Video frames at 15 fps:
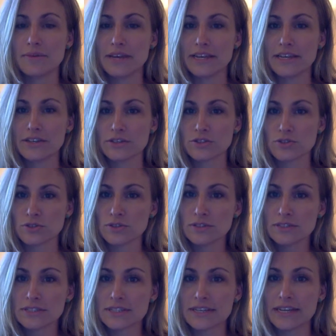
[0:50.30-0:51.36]
8 years old
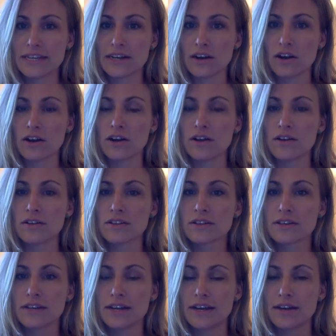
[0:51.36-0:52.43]
and all
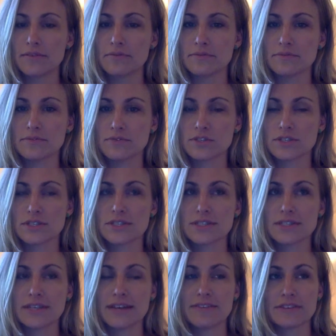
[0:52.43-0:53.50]

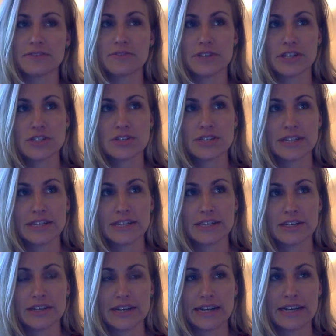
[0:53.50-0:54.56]
just having finished second
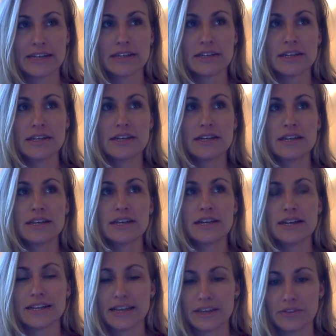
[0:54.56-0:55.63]
grade.
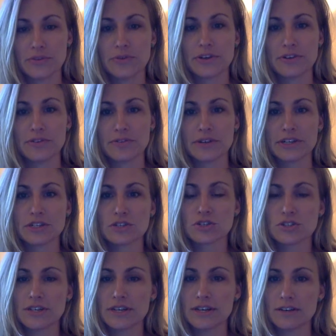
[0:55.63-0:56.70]
Again, three of
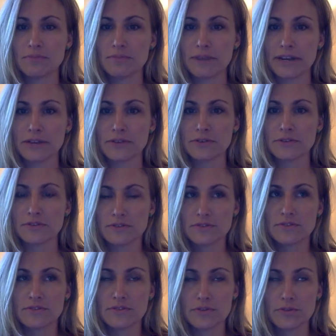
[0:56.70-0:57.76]
which
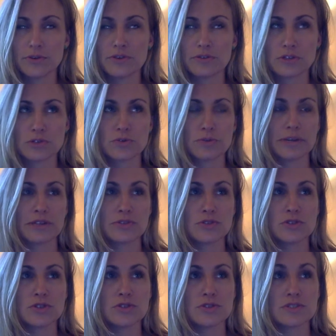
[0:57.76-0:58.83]
were my own
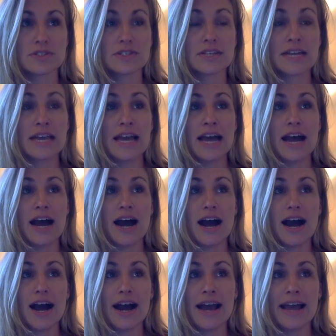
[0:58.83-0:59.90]
students.
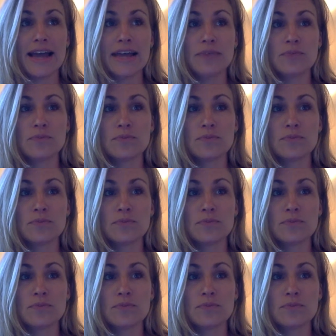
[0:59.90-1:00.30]
I